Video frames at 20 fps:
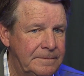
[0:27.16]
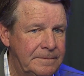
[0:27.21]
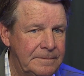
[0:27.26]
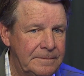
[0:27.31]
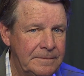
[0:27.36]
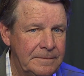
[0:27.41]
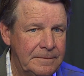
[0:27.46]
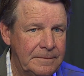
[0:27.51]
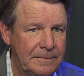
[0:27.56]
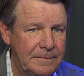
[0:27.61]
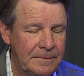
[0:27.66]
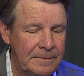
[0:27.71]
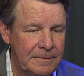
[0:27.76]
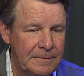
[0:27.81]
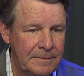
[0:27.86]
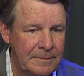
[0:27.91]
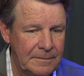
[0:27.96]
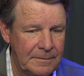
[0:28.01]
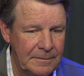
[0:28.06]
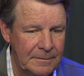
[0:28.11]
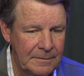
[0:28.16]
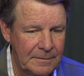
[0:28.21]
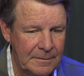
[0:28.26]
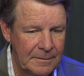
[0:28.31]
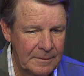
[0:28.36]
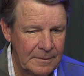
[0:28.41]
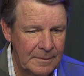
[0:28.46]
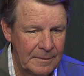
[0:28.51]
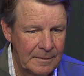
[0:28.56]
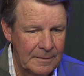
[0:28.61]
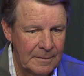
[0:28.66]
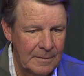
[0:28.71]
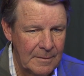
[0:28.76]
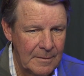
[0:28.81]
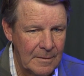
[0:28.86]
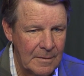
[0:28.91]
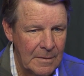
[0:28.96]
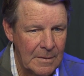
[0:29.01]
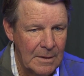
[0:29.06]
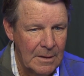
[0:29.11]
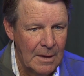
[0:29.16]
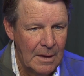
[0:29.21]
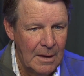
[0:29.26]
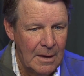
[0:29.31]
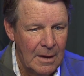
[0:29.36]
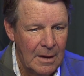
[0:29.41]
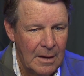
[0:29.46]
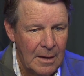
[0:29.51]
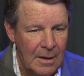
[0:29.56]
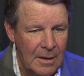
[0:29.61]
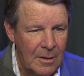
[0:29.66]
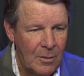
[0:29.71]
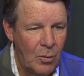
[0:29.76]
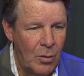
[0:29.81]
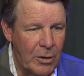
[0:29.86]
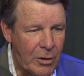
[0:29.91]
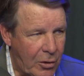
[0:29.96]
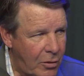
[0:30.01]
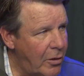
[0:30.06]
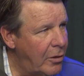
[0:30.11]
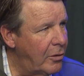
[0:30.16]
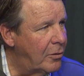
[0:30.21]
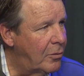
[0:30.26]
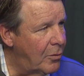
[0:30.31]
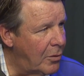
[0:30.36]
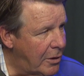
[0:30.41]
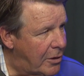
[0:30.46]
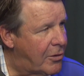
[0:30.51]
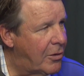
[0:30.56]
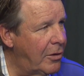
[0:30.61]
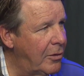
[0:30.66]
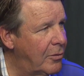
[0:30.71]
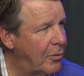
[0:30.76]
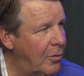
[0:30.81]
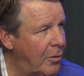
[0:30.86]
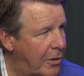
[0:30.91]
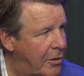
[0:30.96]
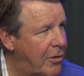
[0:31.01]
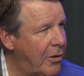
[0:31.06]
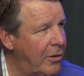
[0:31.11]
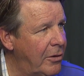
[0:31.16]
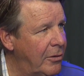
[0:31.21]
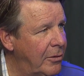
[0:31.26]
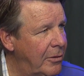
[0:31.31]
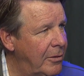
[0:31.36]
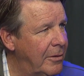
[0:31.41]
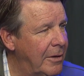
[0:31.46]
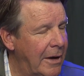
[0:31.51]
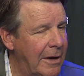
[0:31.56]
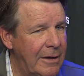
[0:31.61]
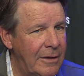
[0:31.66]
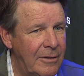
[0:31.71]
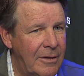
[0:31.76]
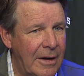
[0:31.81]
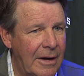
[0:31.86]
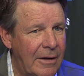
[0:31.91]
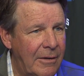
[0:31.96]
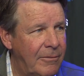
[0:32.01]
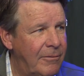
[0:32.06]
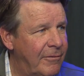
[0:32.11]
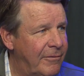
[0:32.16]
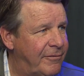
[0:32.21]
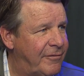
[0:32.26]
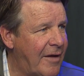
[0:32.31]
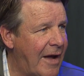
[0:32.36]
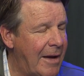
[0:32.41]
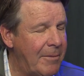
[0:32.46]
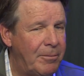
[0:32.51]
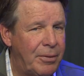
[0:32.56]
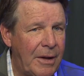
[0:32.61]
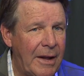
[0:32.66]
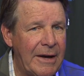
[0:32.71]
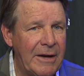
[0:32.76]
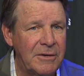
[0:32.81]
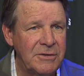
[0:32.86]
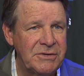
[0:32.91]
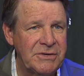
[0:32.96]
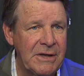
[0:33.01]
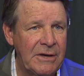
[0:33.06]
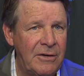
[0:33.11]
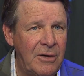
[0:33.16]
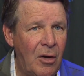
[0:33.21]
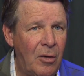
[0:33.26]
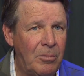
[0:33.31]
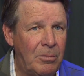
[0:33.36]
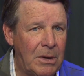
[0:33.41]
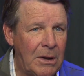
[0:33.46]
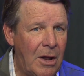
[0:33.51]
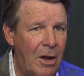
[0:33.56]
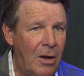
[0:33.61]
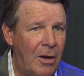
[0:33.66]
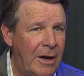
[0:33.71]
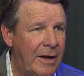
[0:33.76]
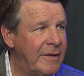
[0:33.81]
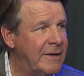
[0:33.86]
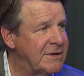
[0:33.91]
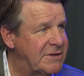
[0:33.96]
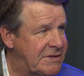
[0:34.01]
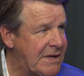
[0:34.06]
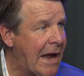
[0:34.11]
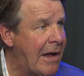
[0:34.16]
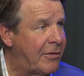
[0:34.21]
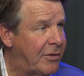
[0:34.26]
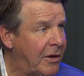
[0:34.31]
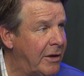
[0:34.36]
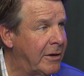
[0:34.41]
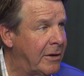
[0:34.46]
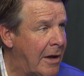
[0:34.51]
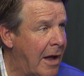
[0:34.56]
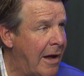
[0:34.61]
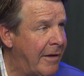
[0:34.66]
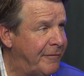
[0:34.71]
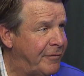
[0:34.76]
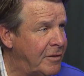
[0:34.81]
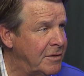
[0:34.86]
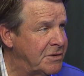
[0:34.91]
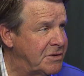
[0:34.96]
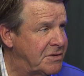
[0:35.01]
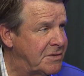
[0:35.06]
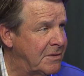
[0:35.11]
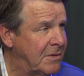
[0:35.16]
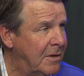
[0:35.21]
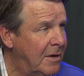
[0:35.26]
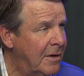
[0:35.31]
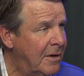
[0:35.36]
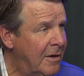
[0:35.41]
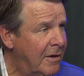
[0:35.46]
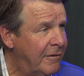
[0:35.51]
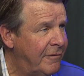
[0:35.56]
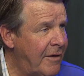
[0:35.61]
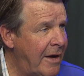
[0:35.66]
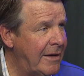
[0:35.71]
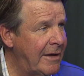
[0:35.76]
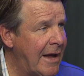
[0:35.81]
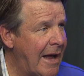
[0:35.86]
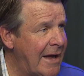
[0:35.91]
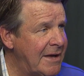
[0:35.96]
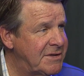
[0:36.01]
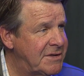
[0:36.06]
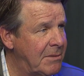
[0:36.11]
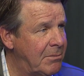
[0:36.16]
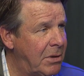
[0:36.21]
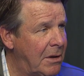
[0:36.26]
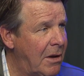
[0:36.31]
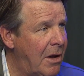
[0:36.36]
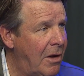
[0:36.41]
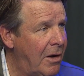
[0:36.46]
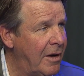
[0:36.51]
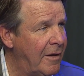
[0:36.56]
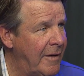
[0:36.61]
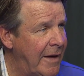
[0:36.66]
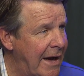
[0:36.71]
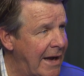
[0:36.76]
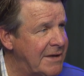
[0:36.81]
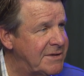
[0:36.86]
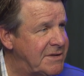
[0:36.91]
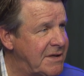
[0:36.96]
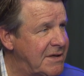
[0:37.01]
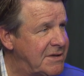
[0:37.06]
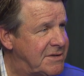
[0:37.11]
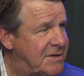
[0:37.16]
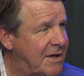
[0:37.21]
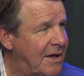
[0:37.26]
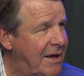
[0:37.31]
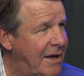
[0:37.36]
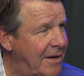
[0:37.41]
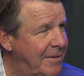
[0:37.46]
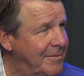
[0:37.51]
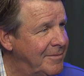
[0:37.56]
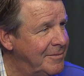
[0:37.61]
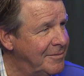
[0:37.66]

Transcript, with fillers: What advice would you give him? recruit, recruit, recruit, and uh, find players that don't belong in the Southland Conference, find guys that belong in the SEC,